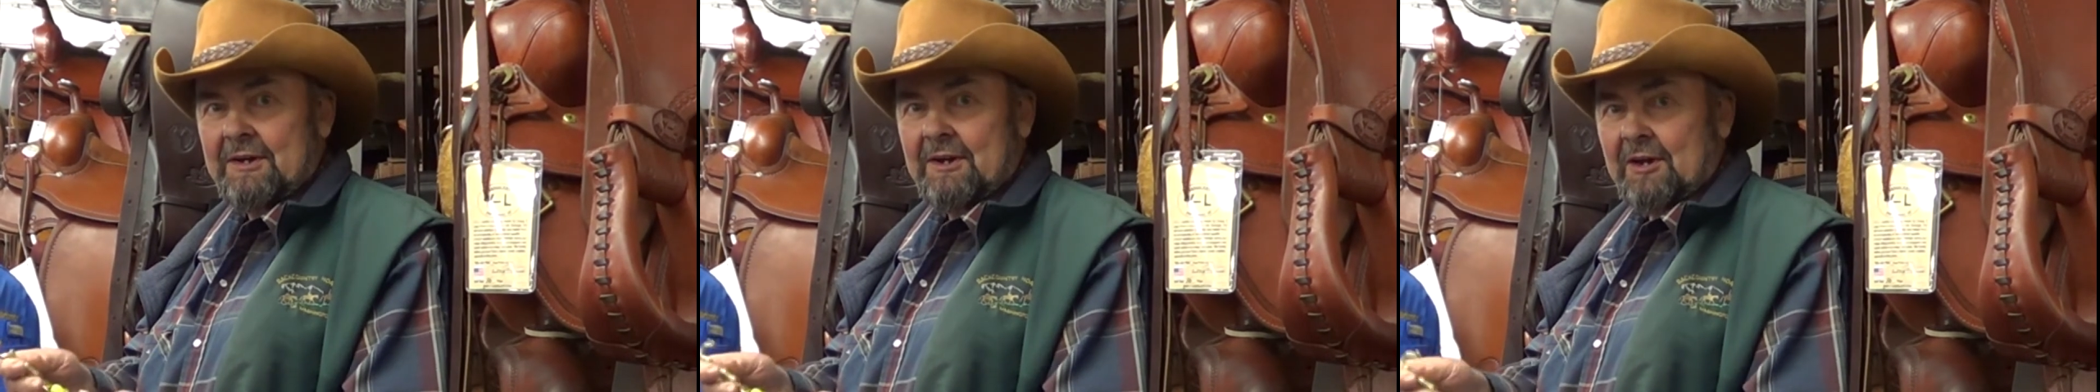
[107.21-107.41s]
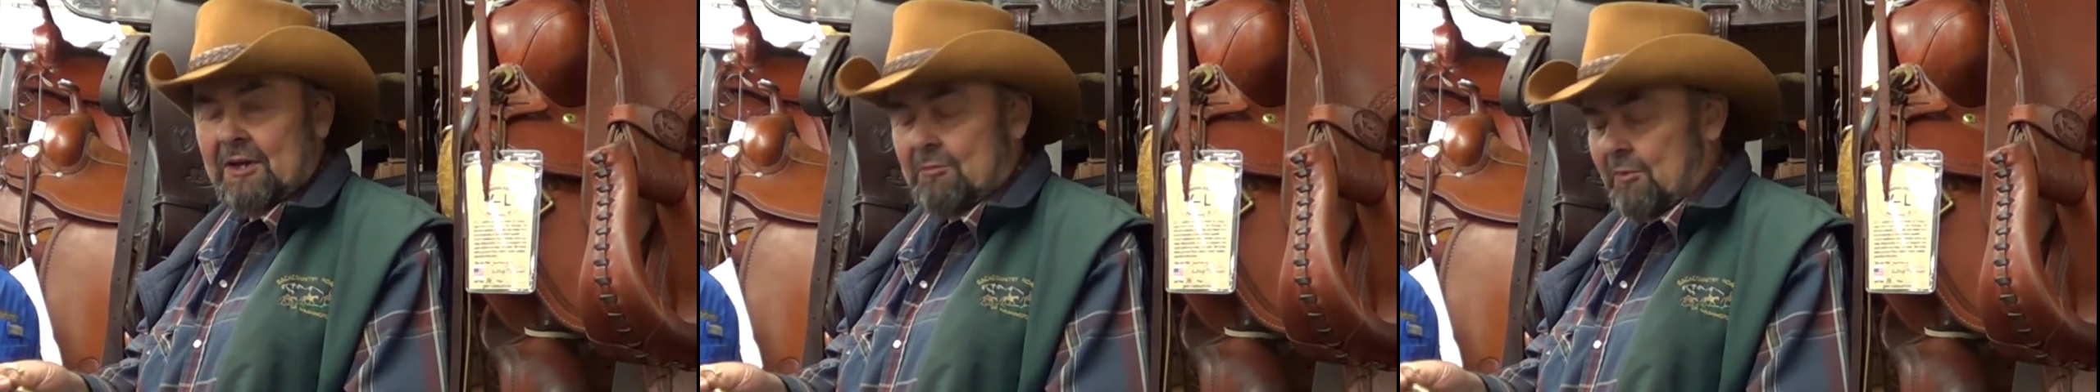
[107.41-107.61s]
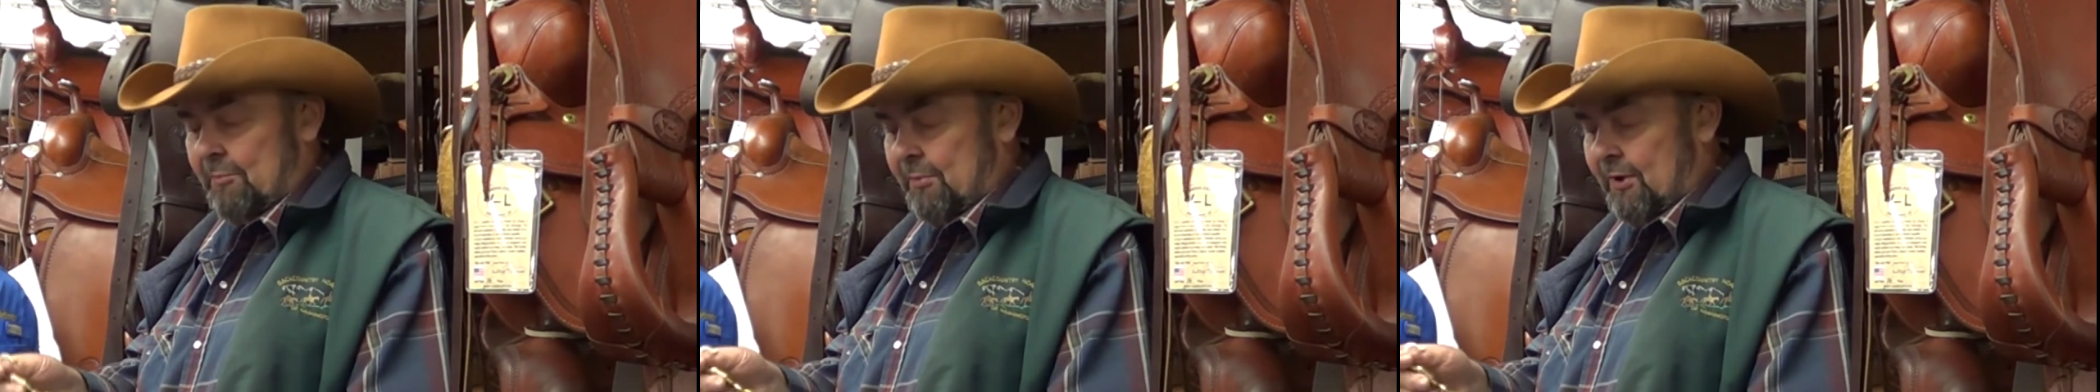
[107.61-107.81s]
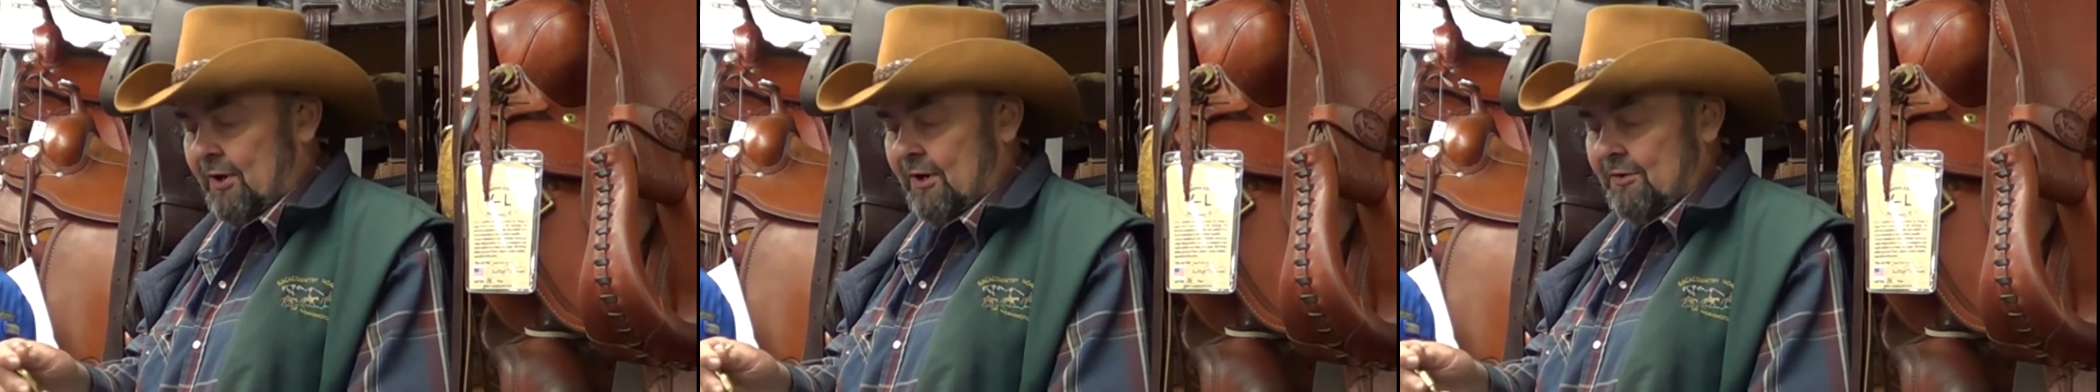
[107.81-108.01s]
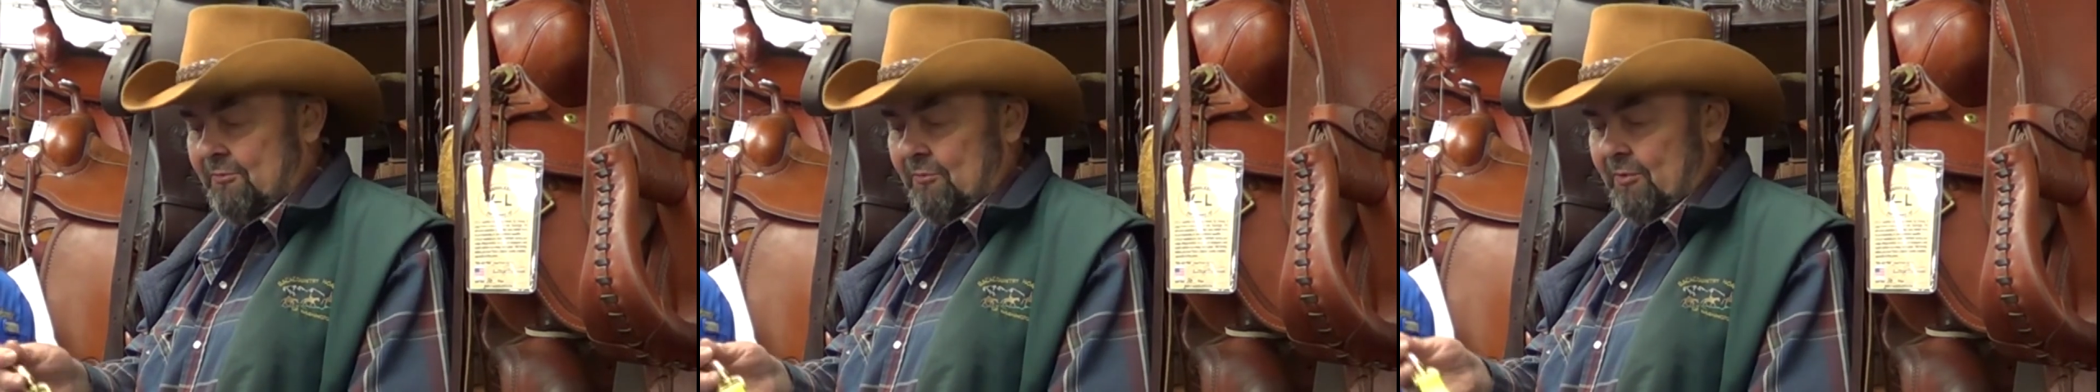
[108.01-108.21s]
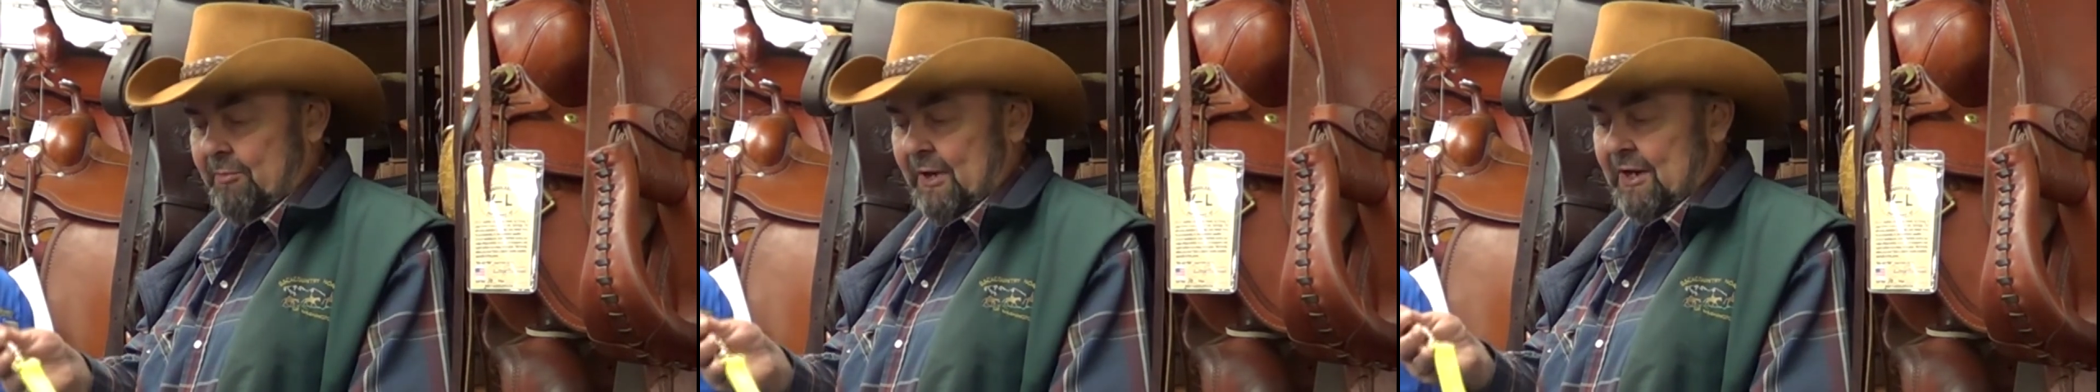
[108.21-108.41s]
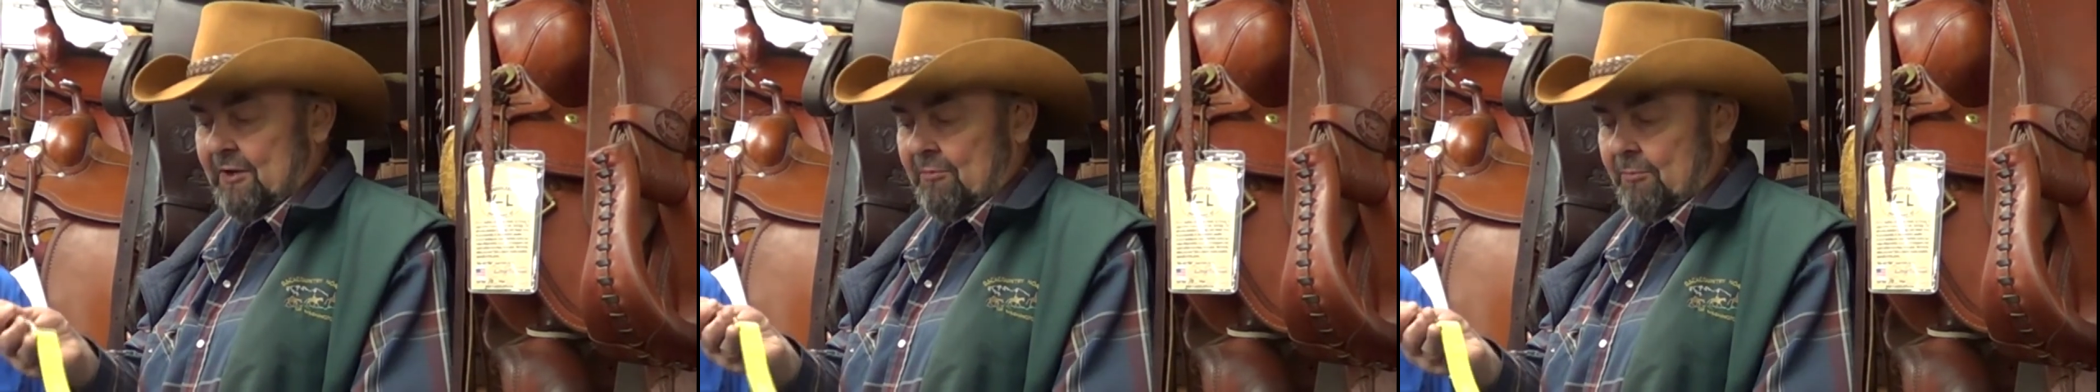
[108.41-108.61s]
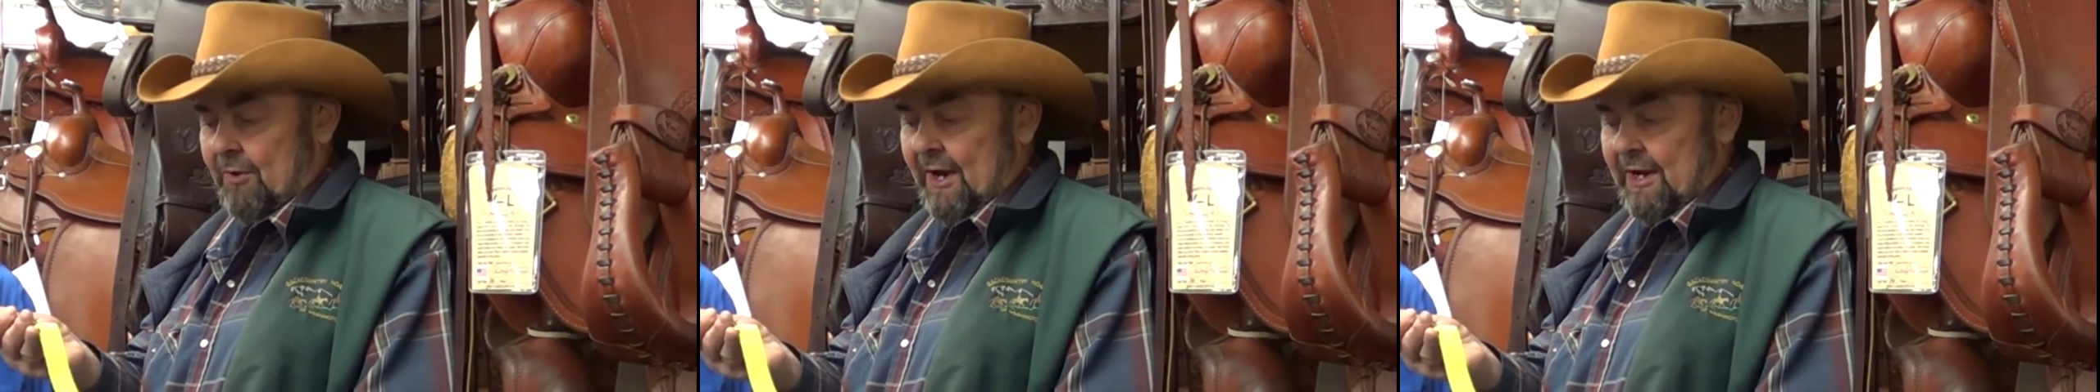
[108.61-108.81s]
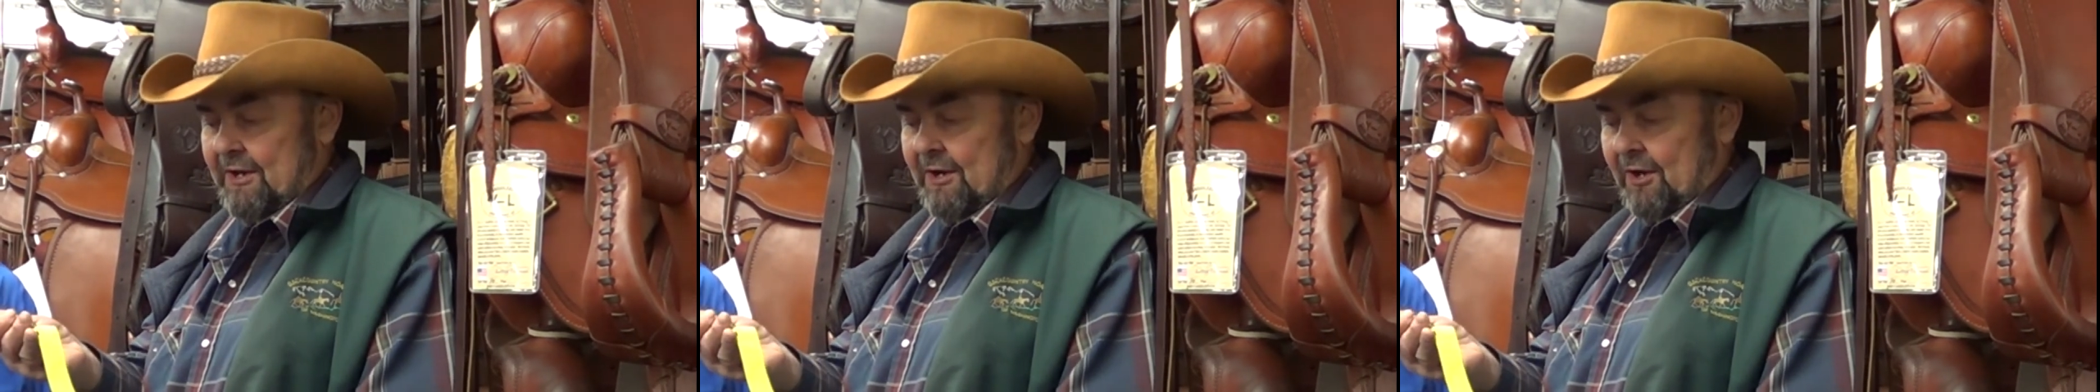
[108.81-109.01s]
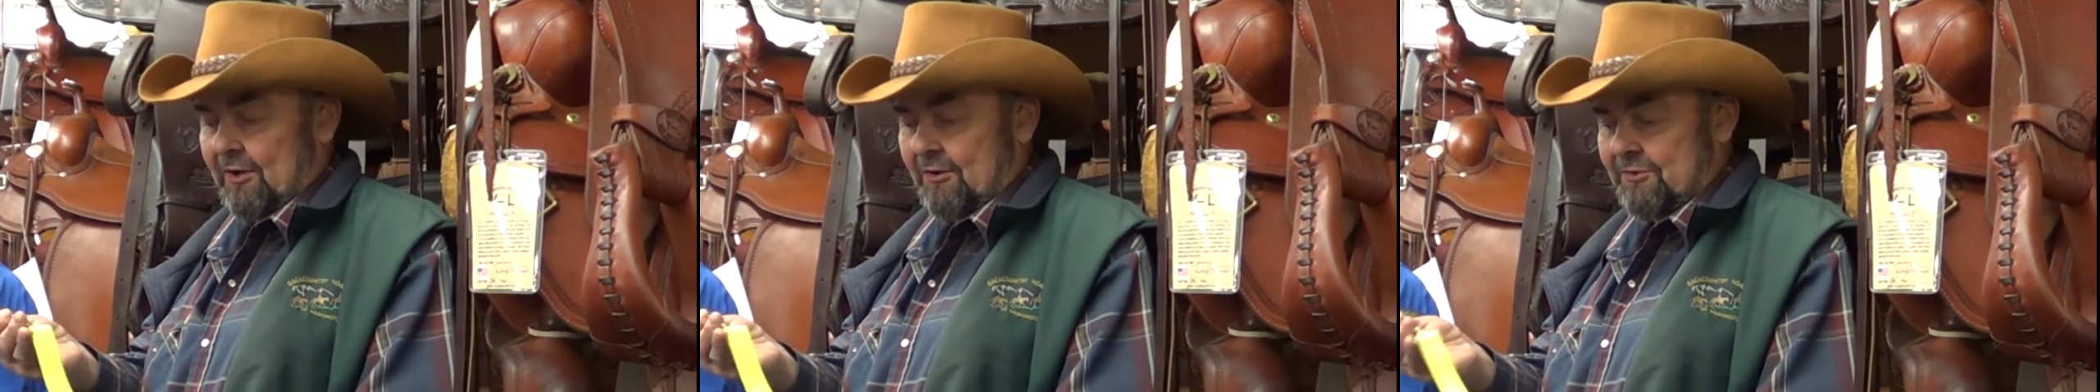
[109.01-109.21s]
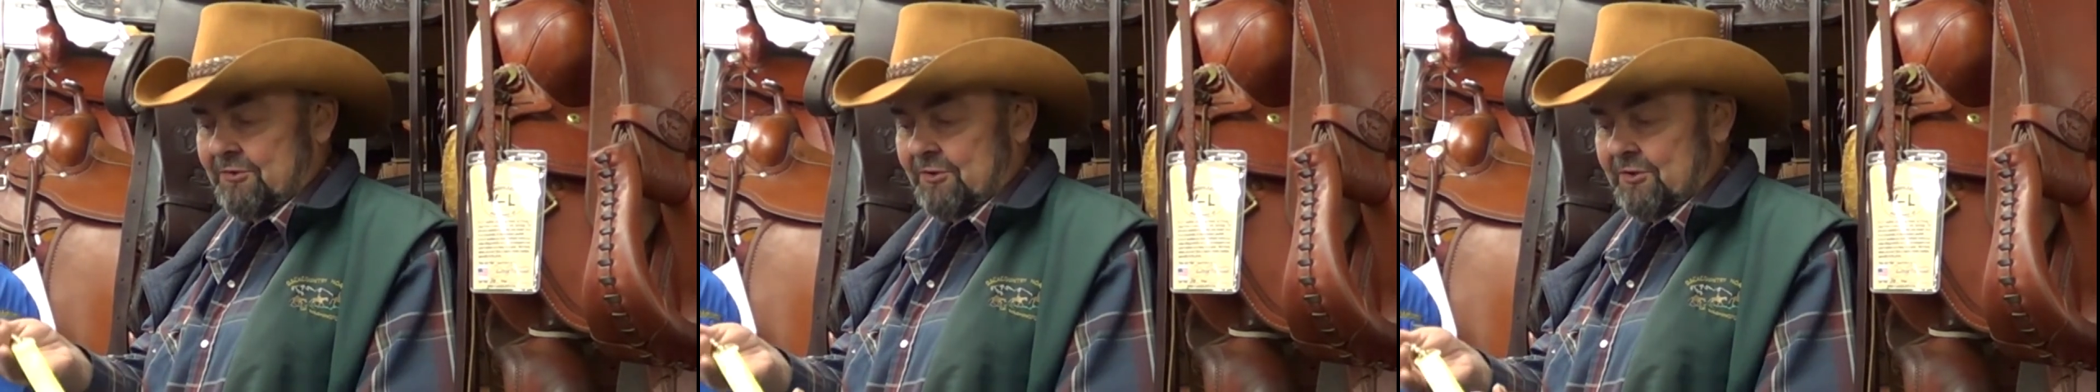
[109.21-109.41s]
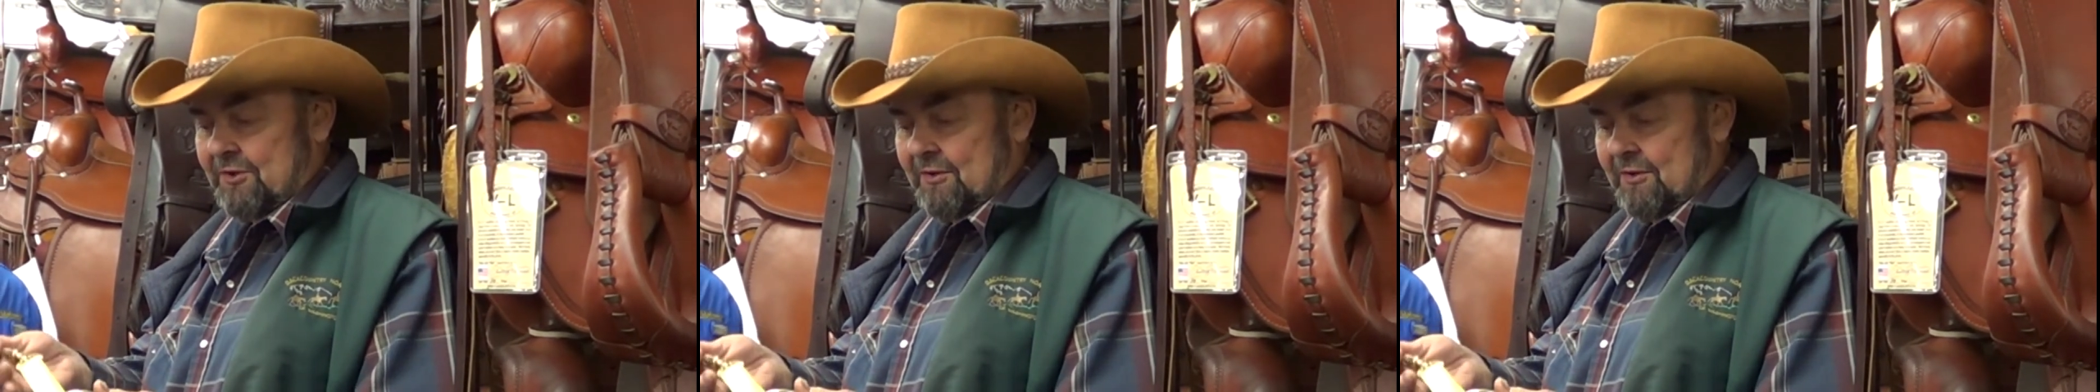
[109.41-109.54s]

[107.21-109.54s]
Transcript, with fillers: It'll come apart. We make it bright color so